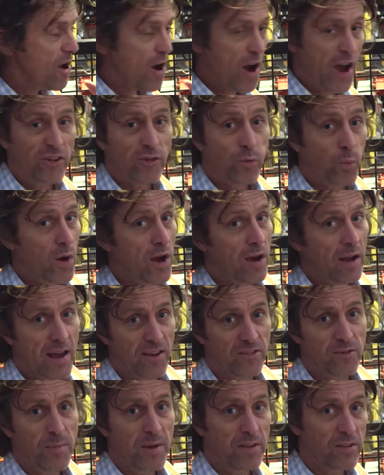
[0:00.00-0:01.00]
Each wheel
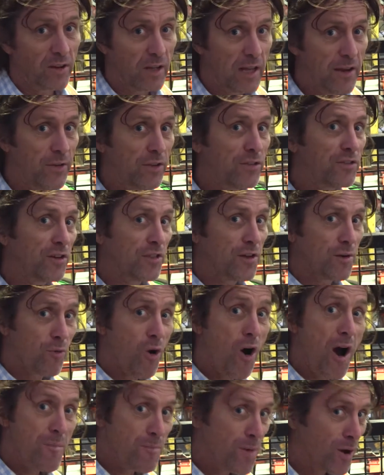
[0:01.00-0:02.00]
has to be delivered to the
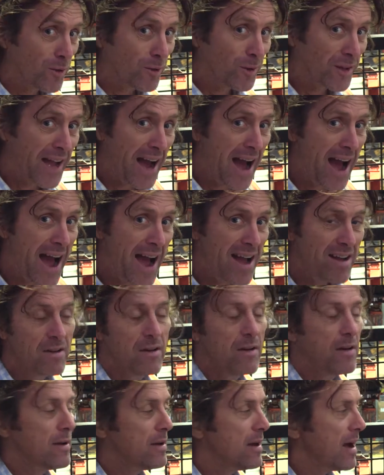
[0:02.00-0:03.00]
right model car.
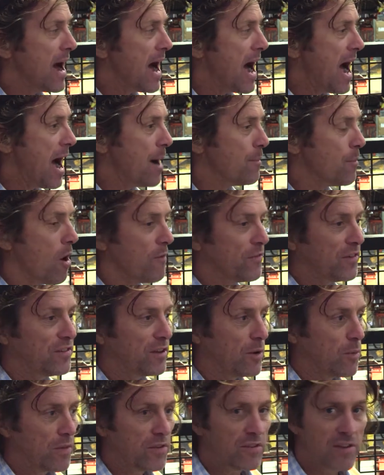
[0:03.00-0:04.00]

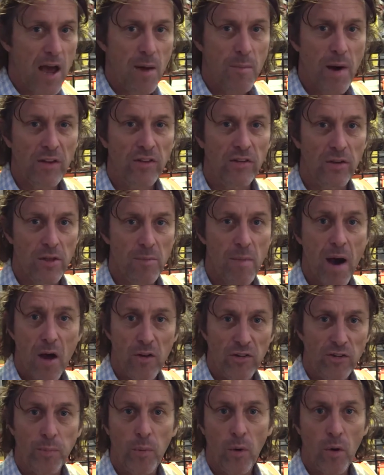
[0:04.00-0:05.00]
Obviously, with so much of the
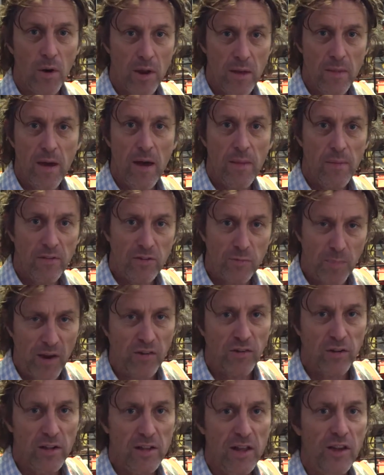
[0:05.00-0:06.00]
motorsport and the
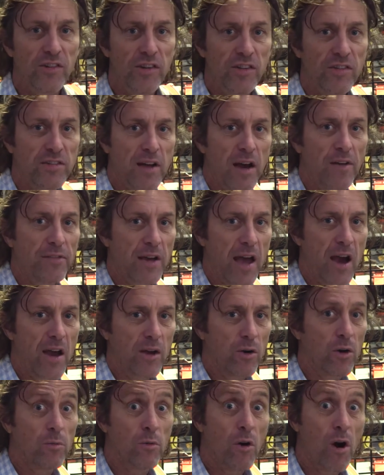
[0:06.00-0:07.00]
special edition stuff
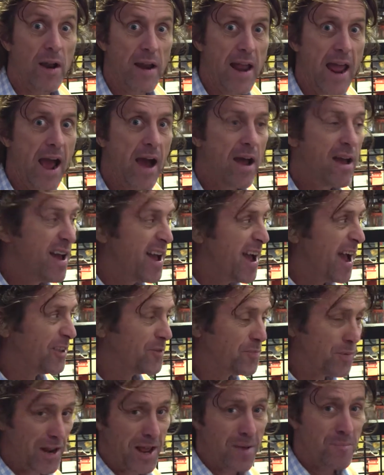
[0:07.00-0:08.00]
going on right now,
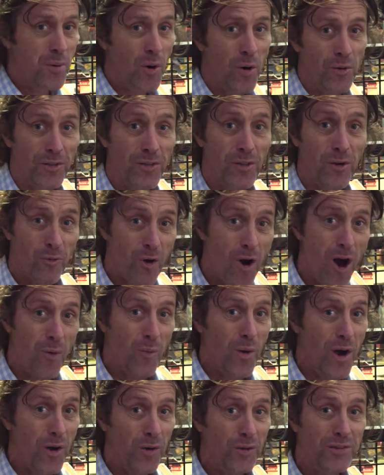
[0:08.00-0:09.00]
it's pretty important the right
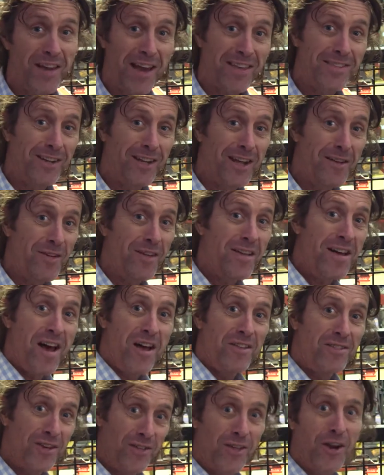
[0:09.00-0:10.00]
wheels get delivered
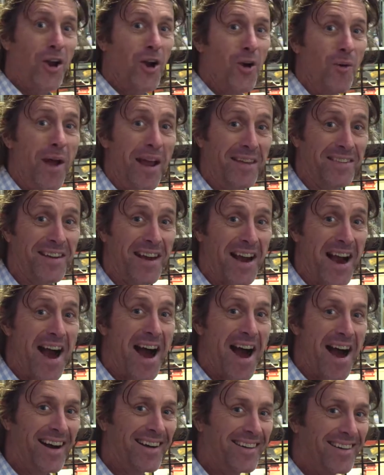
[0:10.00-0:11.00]
to the correct
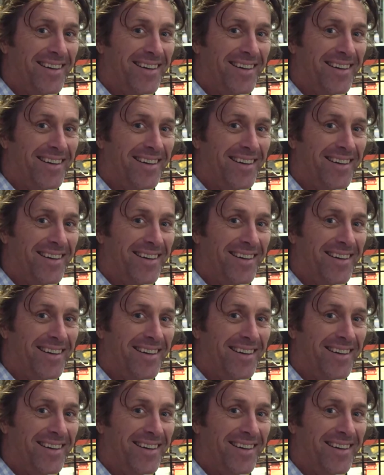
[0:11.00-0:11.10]
car.